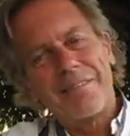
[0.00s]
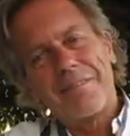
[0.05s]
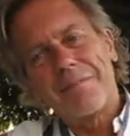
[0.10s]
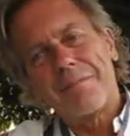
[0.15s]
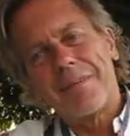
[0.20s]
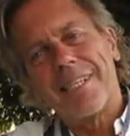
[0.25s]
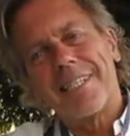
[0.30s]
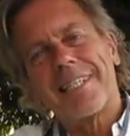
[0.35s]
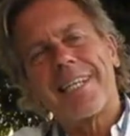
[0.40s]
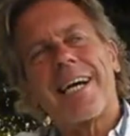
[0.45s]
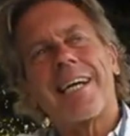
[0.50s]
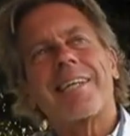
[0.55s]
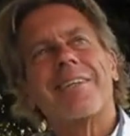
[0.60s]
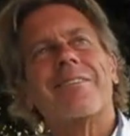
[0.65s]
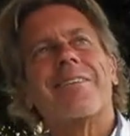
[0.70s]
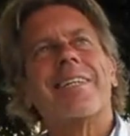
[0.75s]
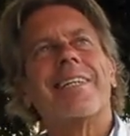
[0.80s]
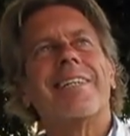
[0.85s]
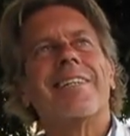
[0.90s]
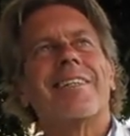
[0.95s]
But tied to
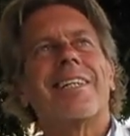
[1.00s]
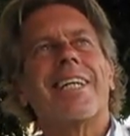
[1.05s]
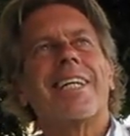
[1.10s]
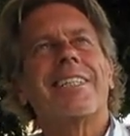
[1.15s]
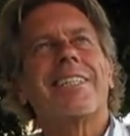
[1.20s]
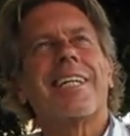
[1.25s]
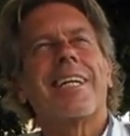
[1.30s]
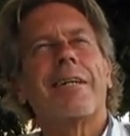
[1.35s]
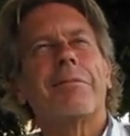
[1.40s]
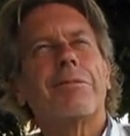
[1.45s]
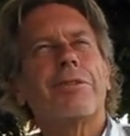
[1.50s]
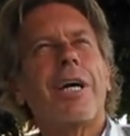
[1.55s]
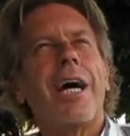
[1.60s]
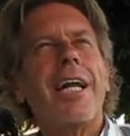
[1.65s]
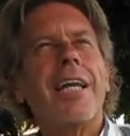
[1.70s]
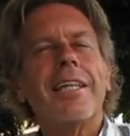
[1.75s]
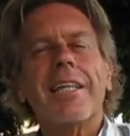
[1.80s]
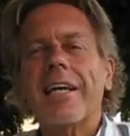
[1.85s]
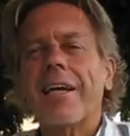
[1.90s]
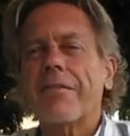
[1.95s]
one location. I'm
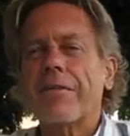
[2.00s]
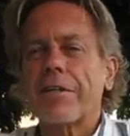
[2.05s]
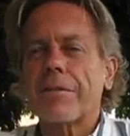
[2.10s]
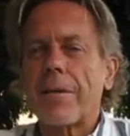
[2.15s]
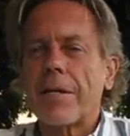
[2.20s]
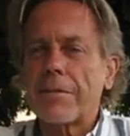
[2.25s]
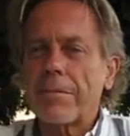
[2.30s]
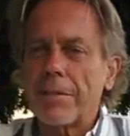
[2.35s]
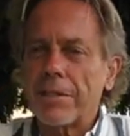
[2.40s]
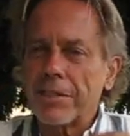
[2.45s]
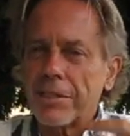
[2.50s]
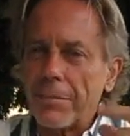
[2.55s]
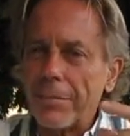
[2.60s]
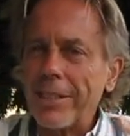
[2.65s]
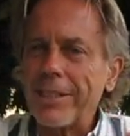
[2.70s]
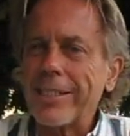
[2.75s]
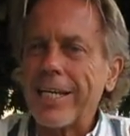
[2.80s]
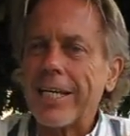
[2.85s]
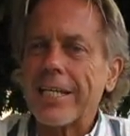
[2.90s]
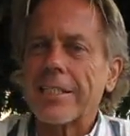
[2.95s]
trying to think of responsibility.
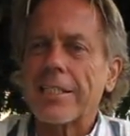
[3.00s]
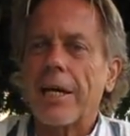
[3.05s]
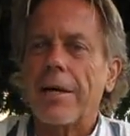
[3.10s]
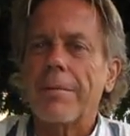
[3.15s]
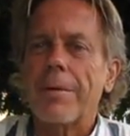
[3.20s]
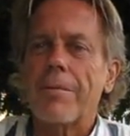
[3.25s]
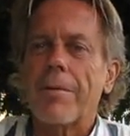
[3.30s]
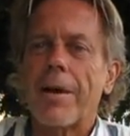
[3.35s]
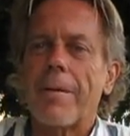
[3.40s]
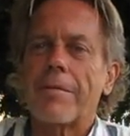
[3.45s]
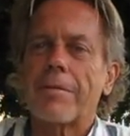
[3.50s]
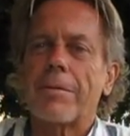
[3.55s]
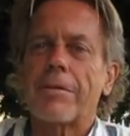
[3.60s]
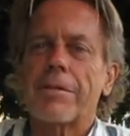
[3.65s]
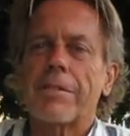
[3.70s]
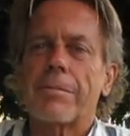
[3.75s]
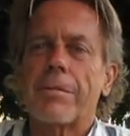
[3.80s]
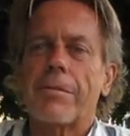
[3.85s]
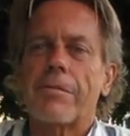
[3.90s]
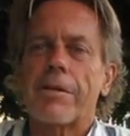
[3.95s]
Somebody's got to tell me what I'm
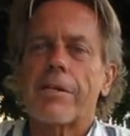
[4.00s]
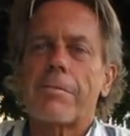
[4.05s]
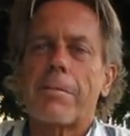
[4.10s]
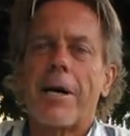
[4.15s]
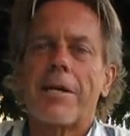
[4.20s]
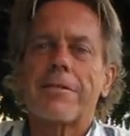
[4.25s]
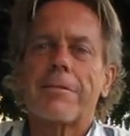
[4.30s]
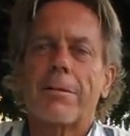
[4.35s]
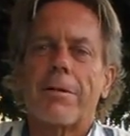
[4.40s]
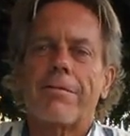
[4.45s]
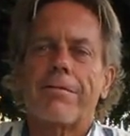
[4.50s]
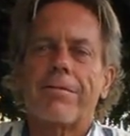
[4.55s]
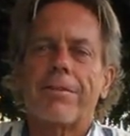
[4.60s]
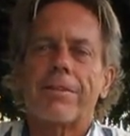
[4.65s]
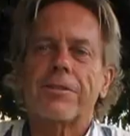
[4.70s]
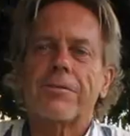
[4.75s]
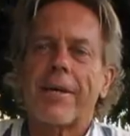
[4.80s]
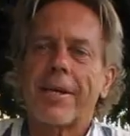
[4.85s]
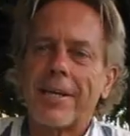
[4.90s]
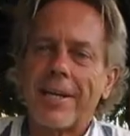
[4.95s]
supposed to be responsible
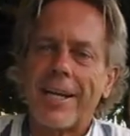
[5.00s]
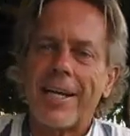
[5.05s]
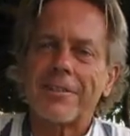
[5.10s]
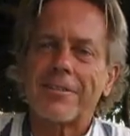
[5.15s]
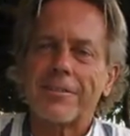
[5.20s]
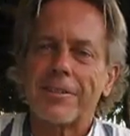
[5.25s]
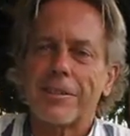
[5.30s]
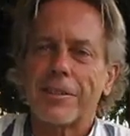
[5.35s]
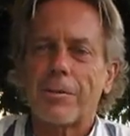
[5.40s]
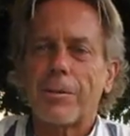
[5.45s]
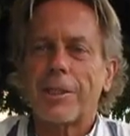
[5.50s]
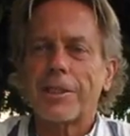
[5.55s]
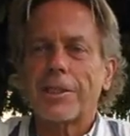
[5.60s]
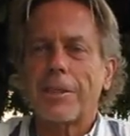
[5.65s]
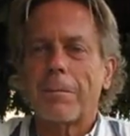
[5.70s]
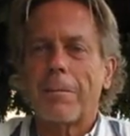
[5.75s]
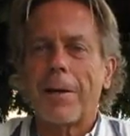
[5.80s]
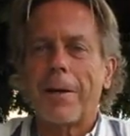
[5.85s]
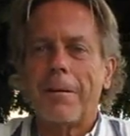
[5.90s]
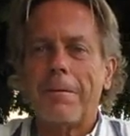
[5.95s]
for so I can answer this
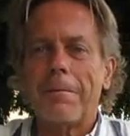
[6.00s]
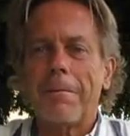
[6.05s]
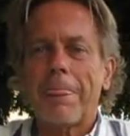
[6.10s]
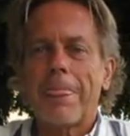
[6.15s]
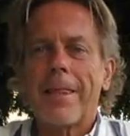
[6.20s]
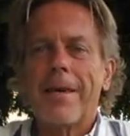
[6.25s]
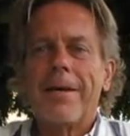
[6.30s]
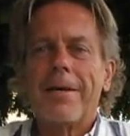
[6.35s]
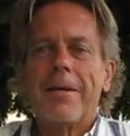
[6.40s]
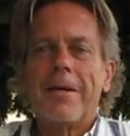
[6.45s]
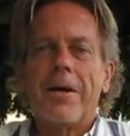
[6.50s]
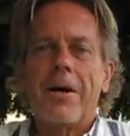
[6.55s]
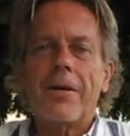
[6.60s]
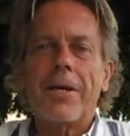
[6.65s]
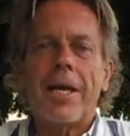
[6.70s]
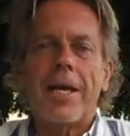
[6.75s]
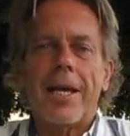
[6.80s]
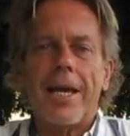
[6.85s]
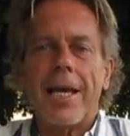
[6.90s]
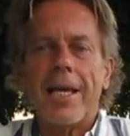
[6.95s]
question better.
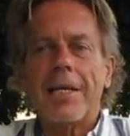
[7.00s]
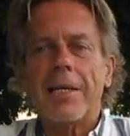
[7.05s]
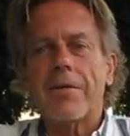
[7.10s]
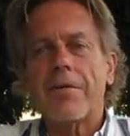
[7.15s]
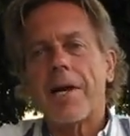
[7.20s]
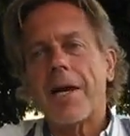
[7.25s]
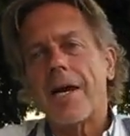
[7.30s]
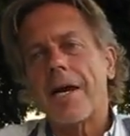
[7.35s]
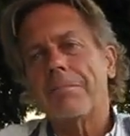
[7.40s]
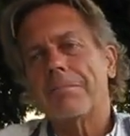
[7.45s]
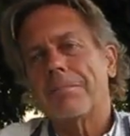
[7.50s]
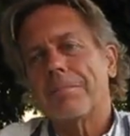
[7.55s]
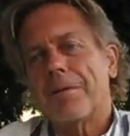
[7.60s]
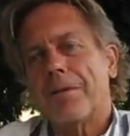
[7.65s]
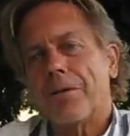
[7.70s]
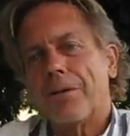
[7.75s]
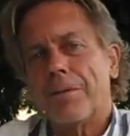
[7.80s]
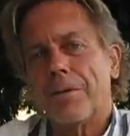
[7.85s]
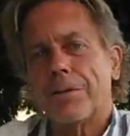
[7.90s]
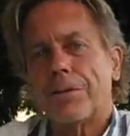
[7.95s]
Okay, Andy Graham,
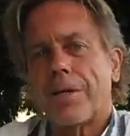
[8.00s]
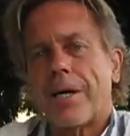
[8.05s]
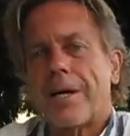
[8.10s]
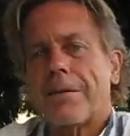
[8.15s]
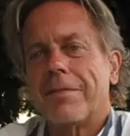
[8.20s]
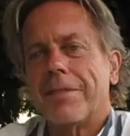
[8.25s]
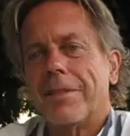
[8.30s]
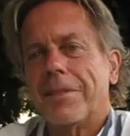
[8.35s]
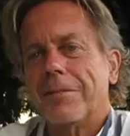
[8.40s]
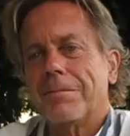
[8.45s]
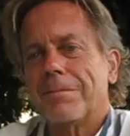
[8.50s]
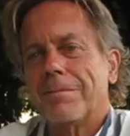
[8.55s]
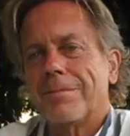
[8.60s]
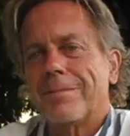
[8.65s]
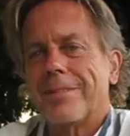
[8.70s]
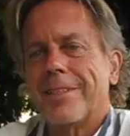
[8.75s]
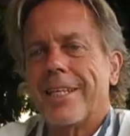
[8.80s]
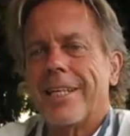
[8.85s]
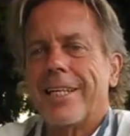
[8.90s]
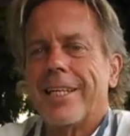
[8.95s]
hobo traveler
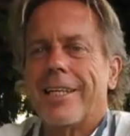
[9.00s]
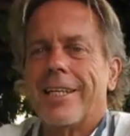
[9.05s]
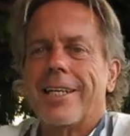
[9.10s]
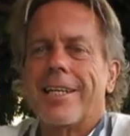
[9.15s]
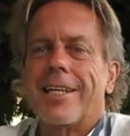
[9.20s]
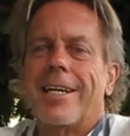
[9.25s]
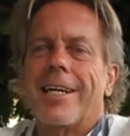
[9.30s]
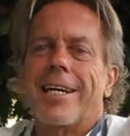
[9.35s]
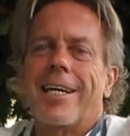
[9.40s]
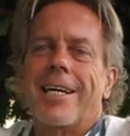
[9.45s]
in